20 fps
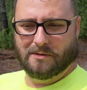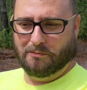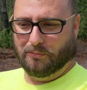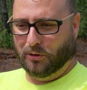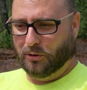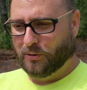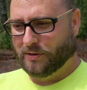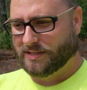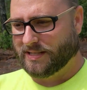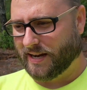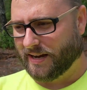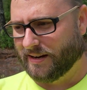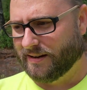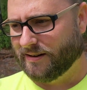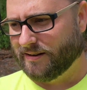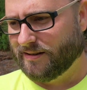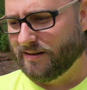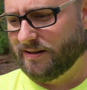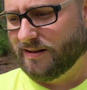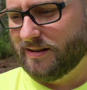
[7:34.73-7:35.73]
blew a
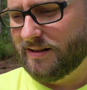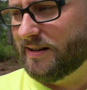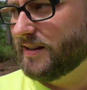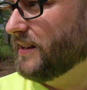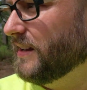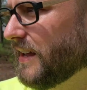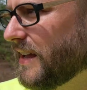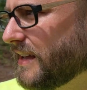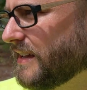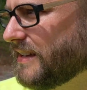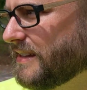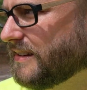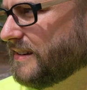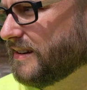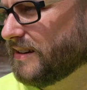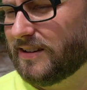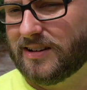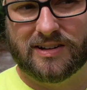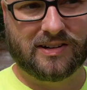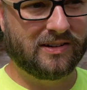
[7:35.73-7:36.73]
tire and
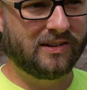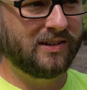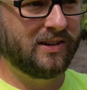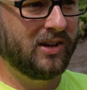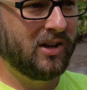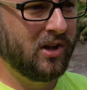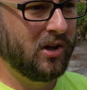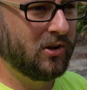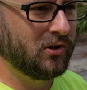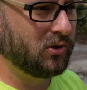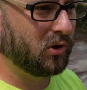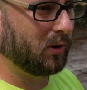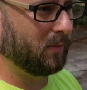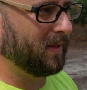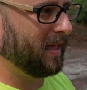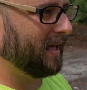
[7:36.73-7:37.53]
tore up